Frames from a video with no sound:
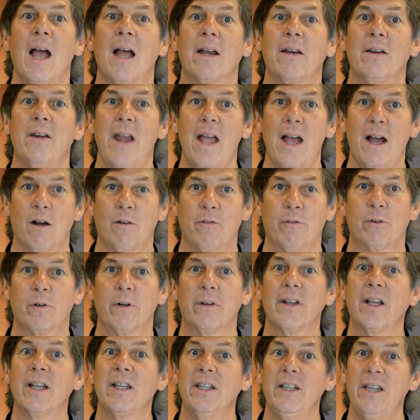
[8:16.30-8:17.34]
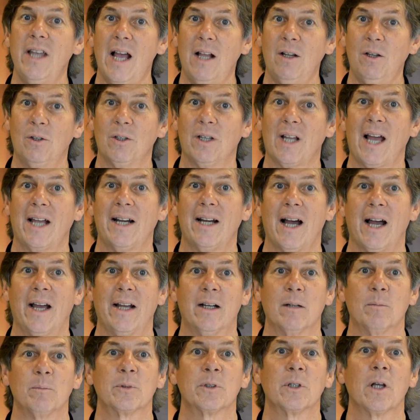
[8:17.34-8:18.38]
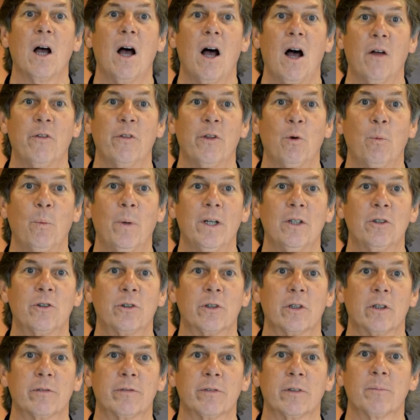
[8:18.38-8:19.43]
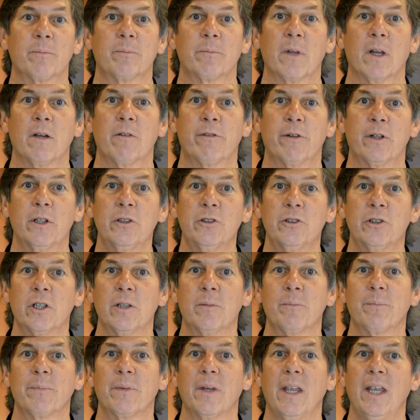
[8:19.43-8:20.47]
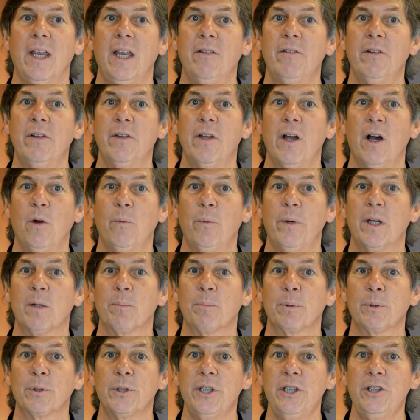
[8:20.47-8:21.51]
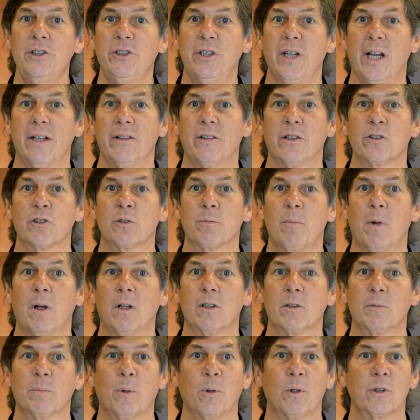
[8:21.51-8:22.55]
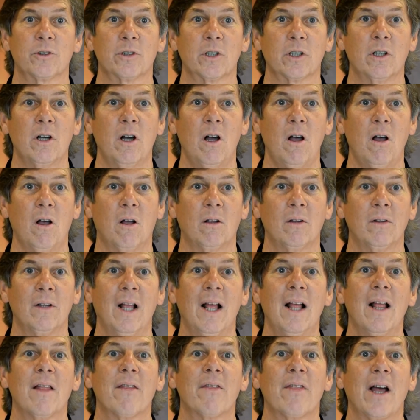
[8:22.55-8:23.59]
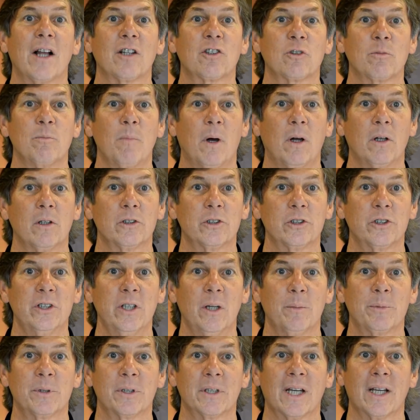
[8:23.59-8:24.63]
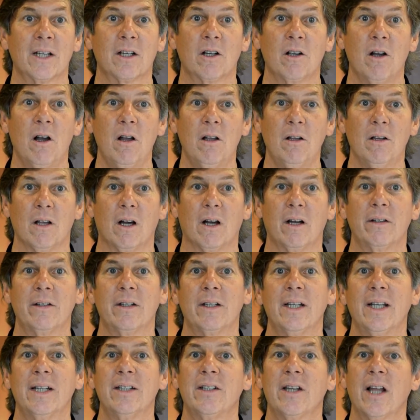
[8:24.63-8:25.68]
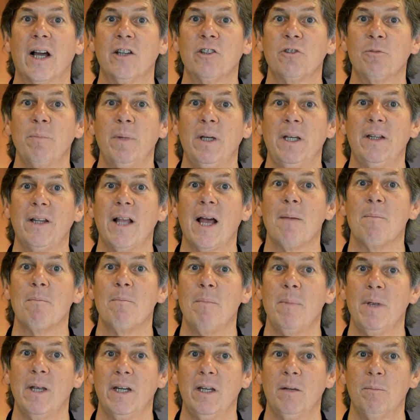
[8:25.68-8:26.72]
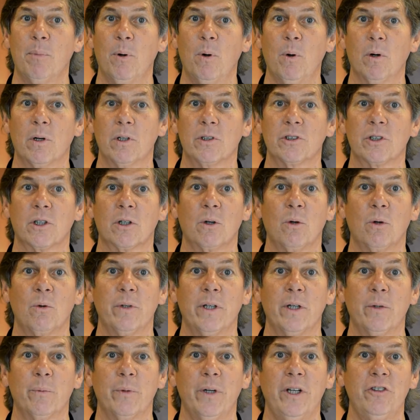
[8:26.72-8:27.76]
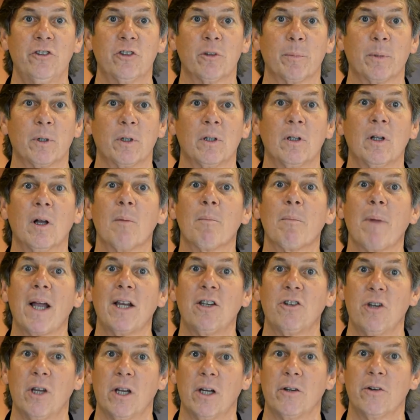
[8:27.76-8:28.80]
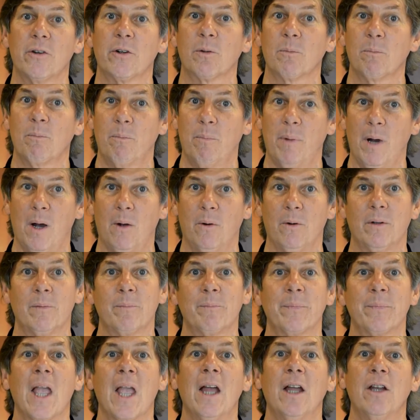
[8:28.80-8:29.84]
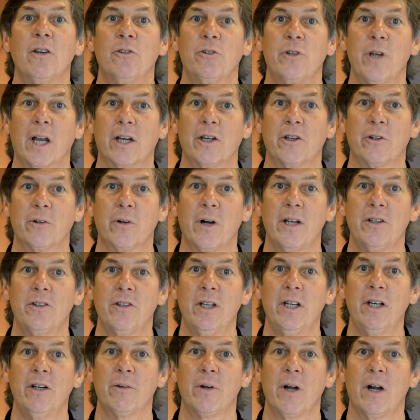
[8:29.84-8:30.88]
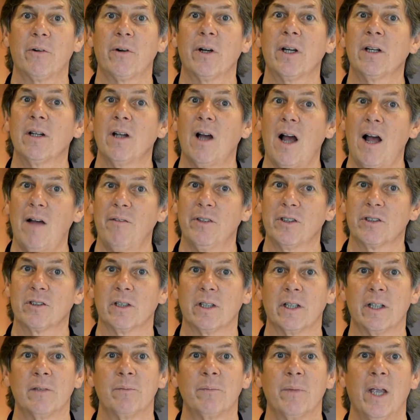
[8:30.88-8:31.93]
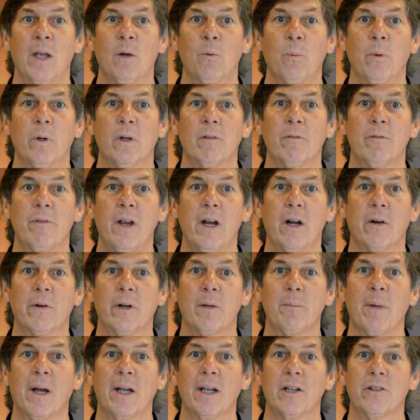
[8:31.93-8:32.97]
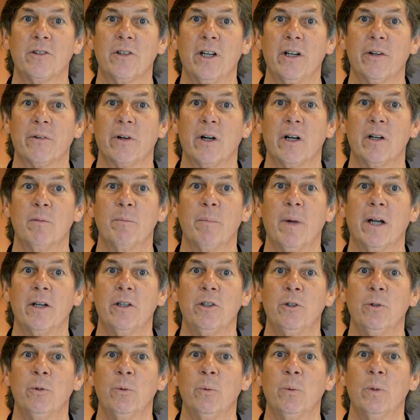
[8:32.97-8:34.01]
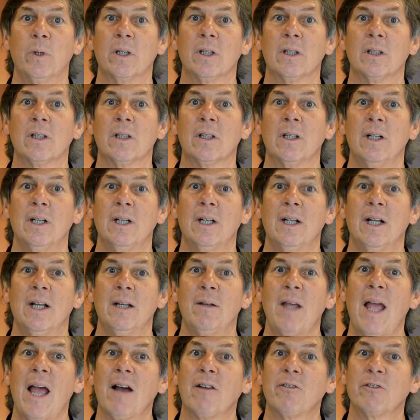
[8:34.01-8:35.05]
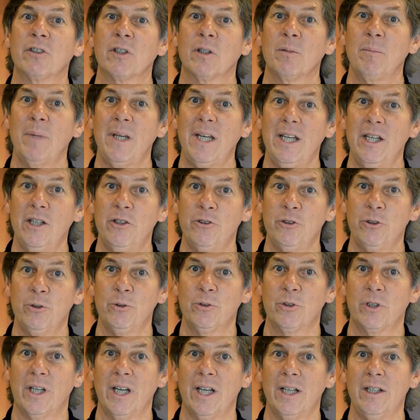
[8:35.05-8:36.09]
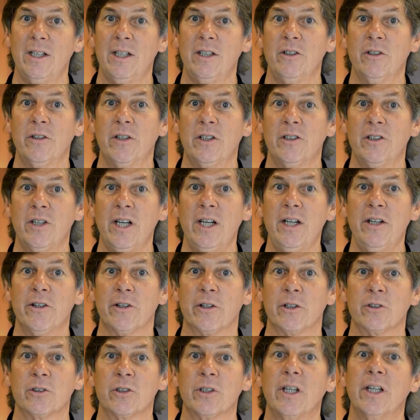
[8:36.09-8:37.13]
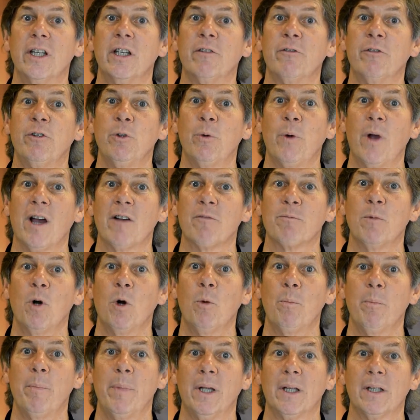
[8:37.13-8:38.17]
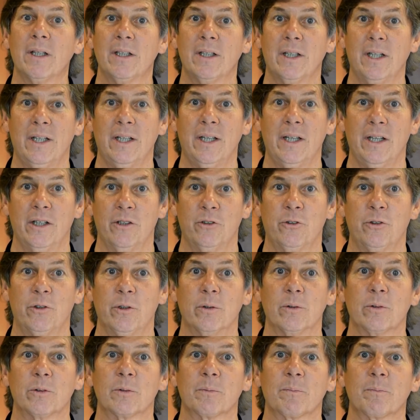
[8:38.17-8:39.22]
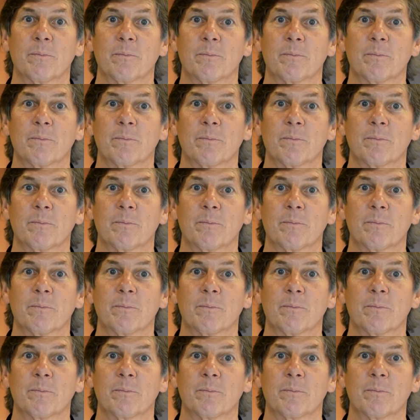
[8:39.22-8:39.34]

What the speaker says: Now for the yellow light items on the Windsurf. First, even though we appreciate the smaller ports of call that smaller ships can call on, it does mean that many ports are only reachable by tender boat. Check your itinerary. Obviously, it will vary by itinerary, but you will have some issues getting into the tenders if you have mobility issues.